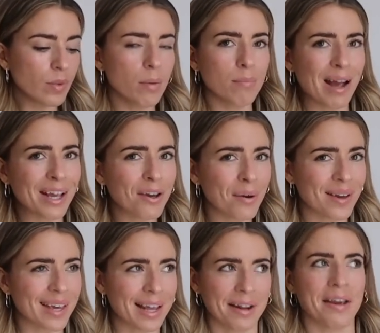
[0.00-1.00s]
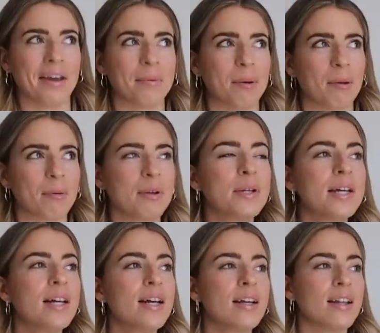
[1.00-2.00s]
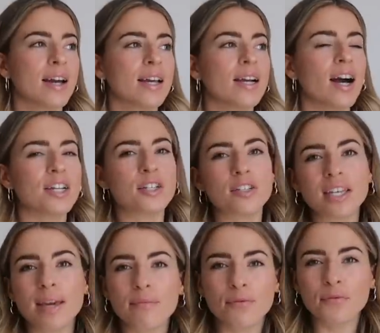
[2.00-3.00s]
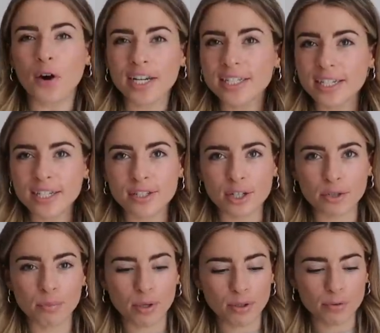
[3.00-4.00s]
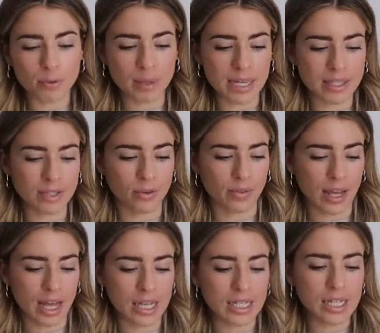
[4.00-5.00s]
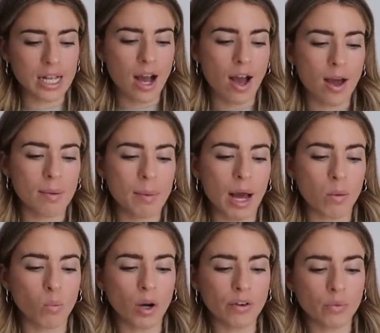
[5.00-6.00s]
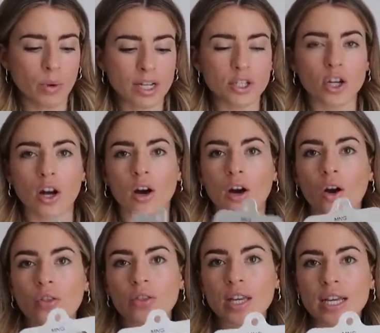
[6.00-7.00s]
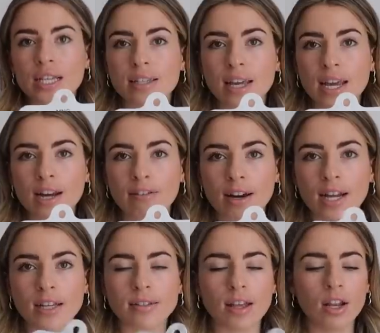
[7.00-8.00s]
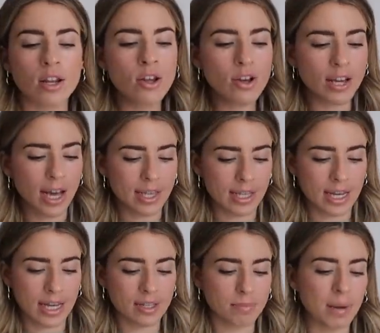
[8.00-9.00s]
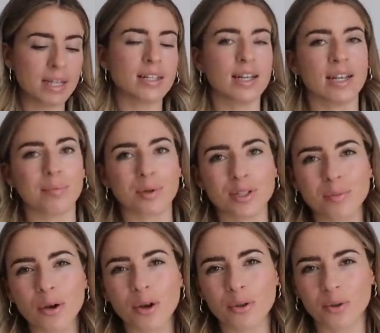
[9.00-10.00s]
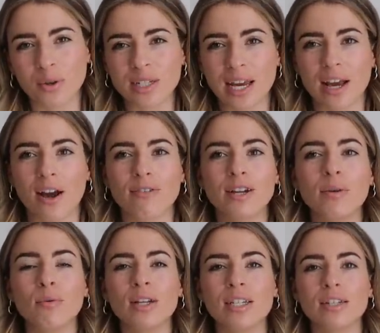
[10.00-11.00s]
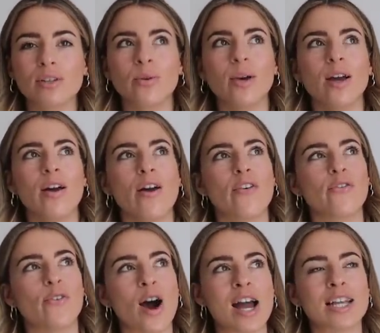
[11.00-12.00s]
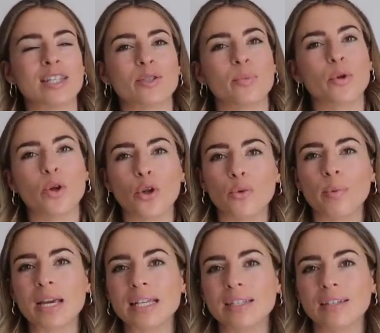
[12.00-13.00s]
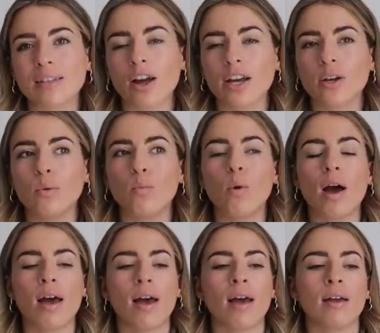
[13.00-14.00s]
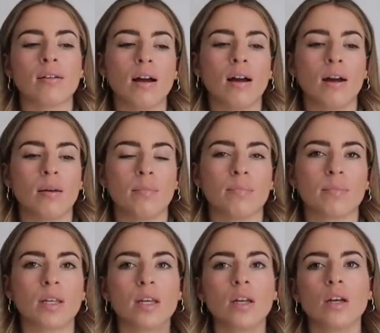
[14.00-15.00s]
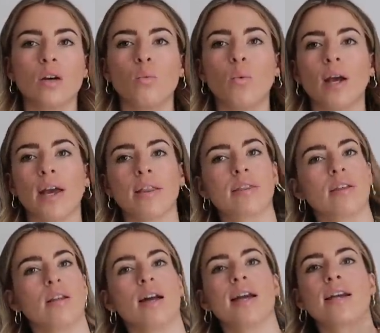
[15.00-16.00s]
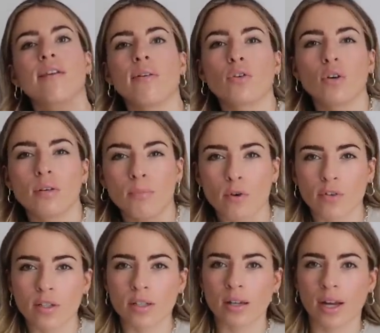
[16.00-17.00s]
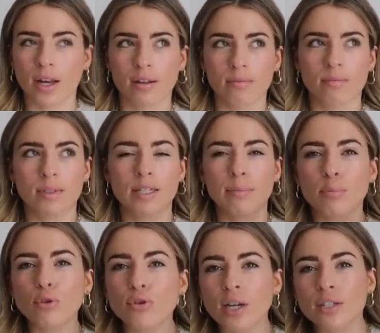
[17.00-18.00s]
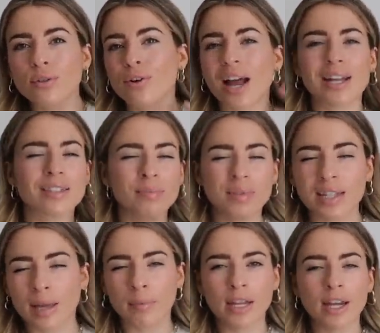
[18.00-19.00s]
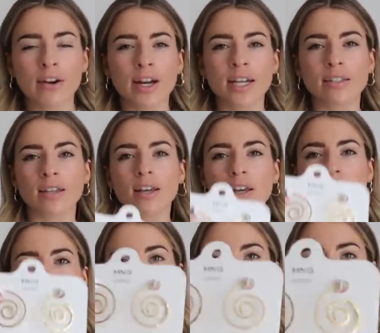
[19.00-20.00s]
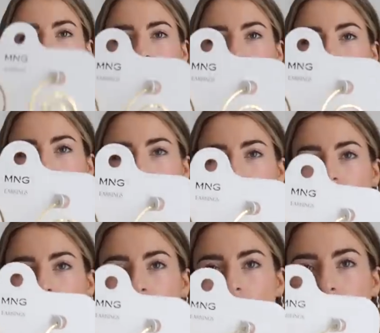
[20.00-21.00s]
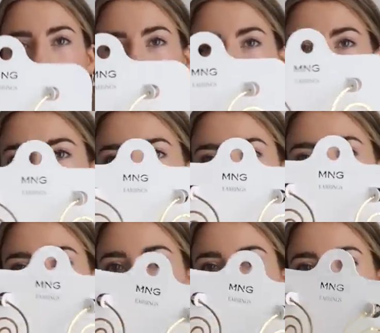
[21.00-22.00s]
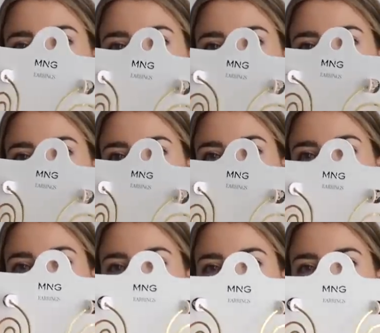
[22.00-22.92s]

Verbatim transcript: mango are killing it at the moment like i just keep finding such beautiful pieces on there um, and one of which are these earrings look at these basically because i'm going on holiday i really wanted to find some good pieces i can wear um, with like if i've got a more of a like simple dress on and some statement earrings. So I saw these and I just thought they were stunning.